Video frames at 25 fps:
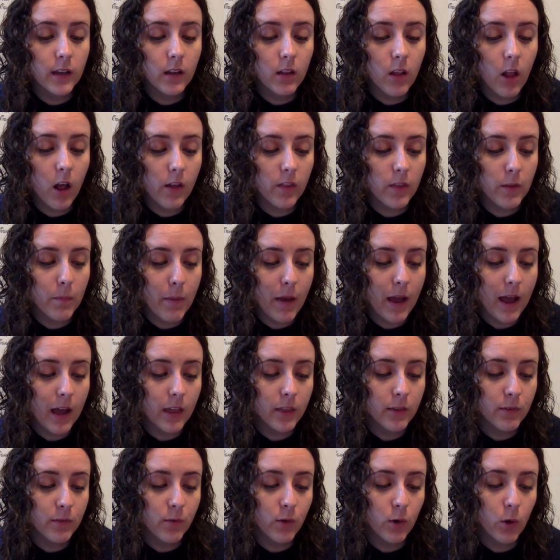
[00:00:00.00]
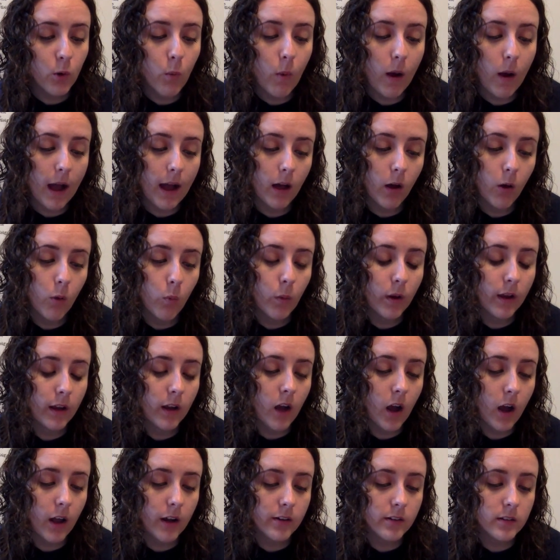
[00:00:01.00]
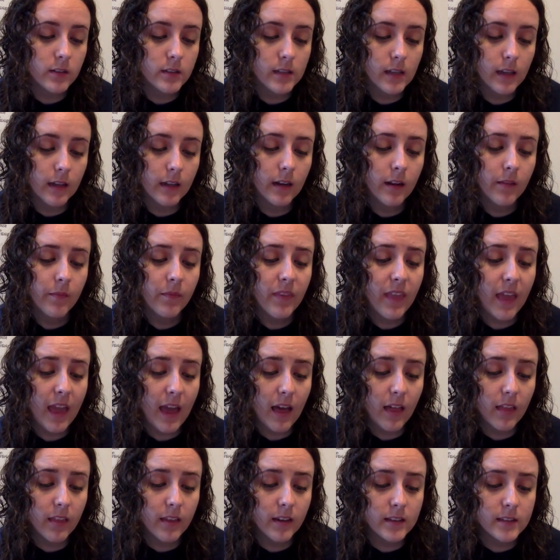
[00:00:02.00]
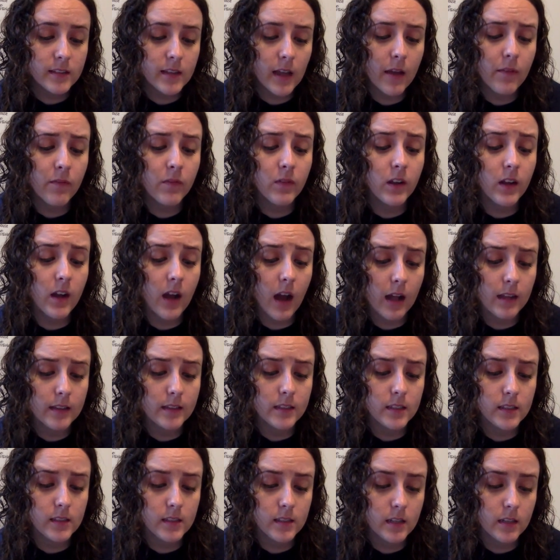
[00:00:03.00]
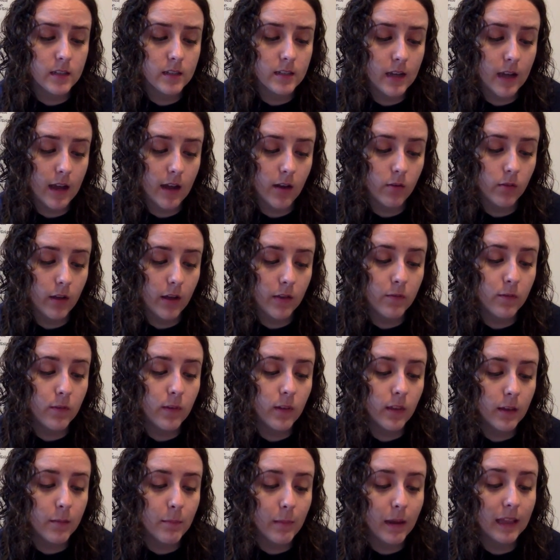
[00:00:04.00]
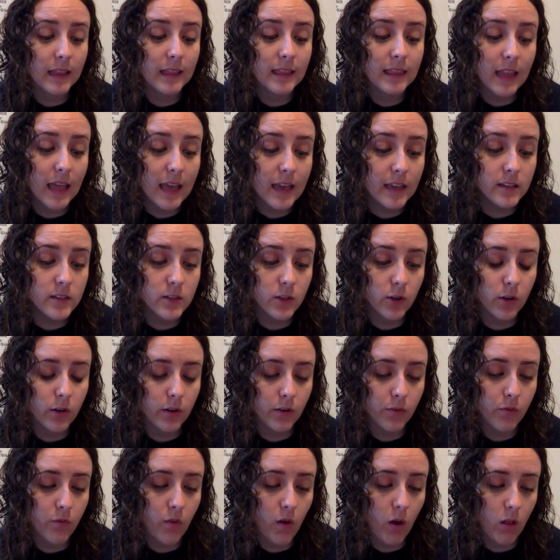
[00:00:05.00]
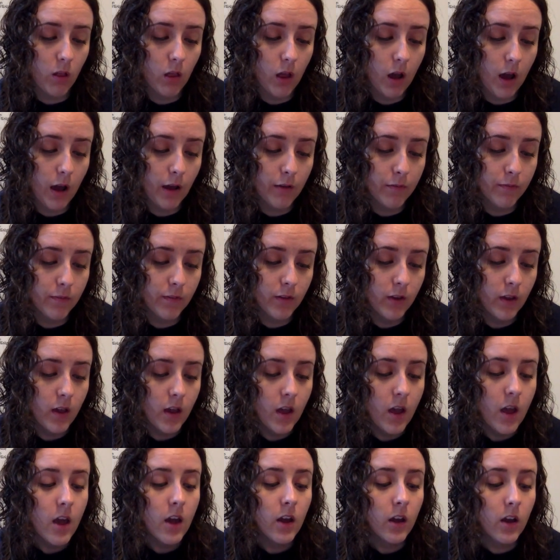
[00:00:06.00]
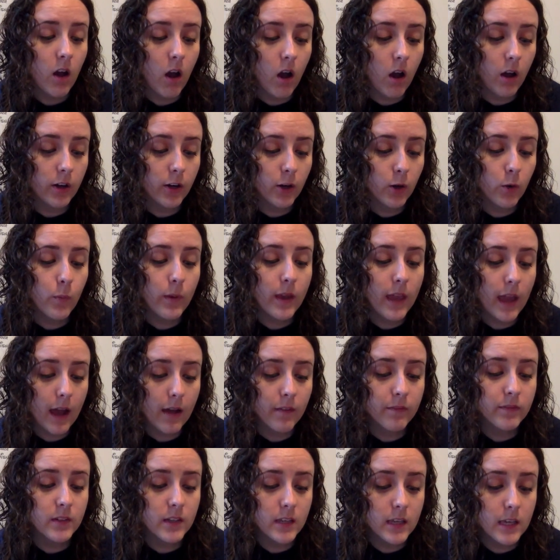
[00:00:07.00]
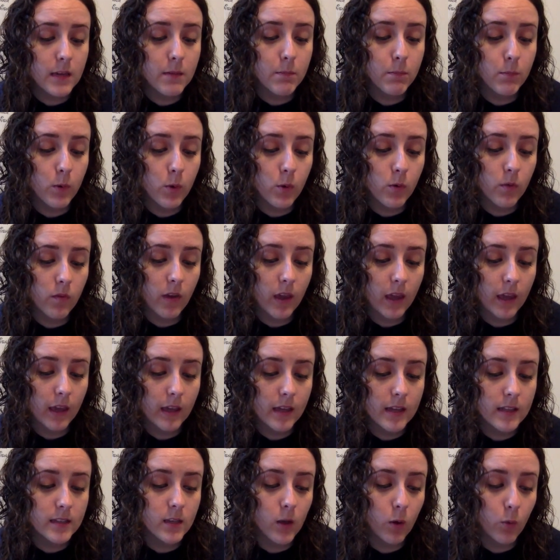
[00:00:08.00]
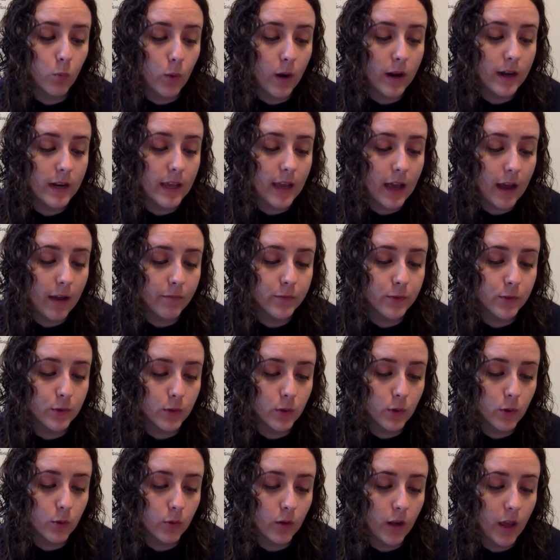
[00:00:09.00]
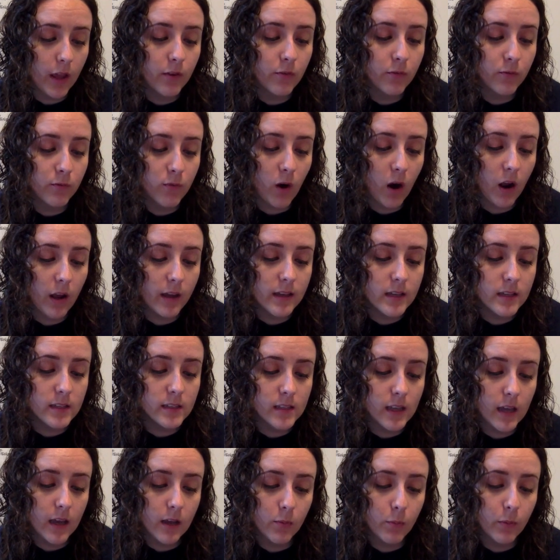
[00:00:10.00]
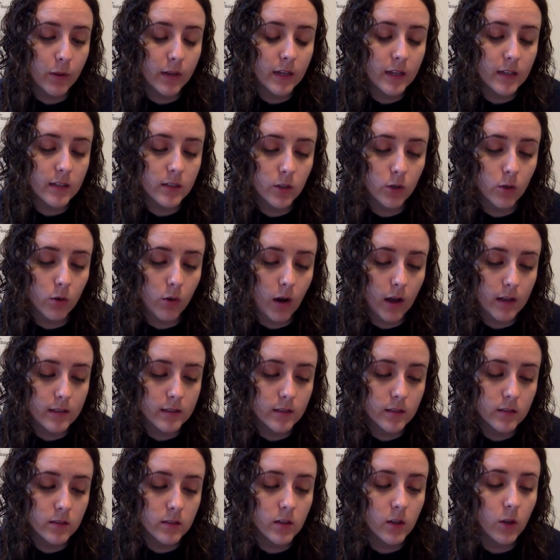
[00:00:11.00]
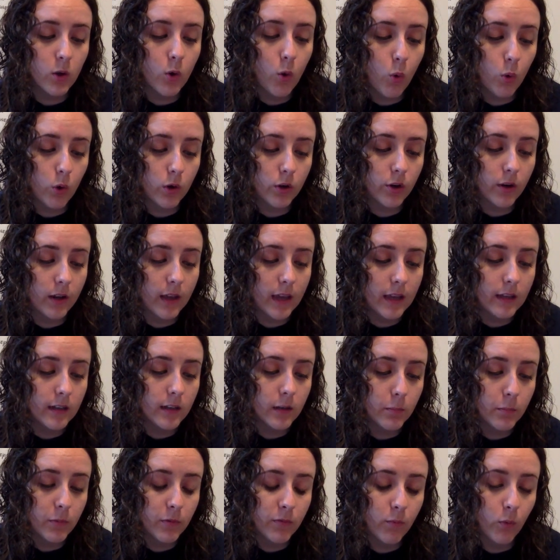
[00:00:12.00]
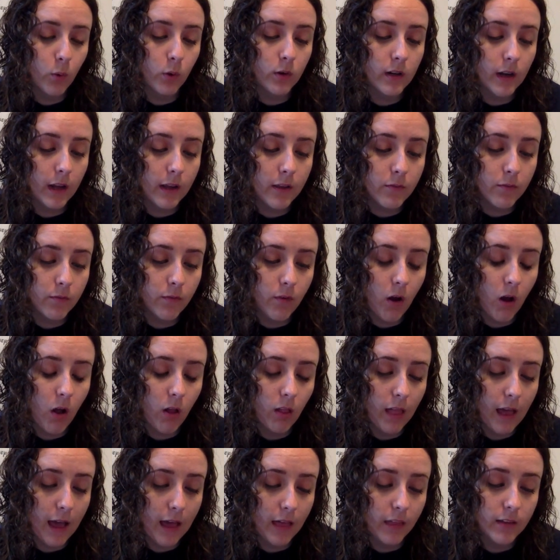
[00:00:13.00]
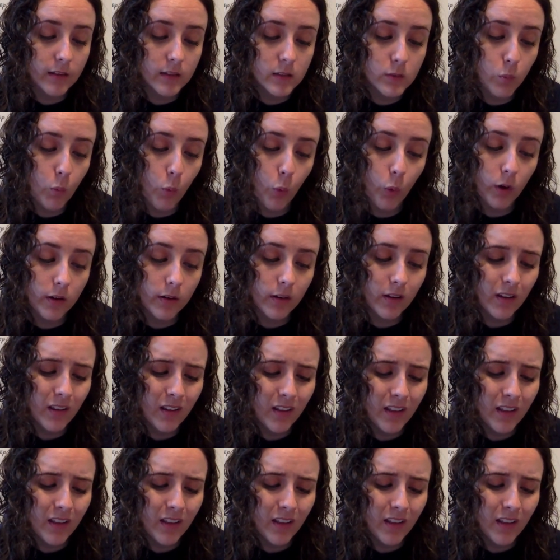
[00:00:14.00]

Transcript: along the path for a while when Connor said, "Alex, I've got to sit down. I feel like my legs are going to fall off." "Connor, we have to keep moving. It's already afternoon, and Froggy said we need to cross into the Corner Kingdom before nightfall," Alex warned.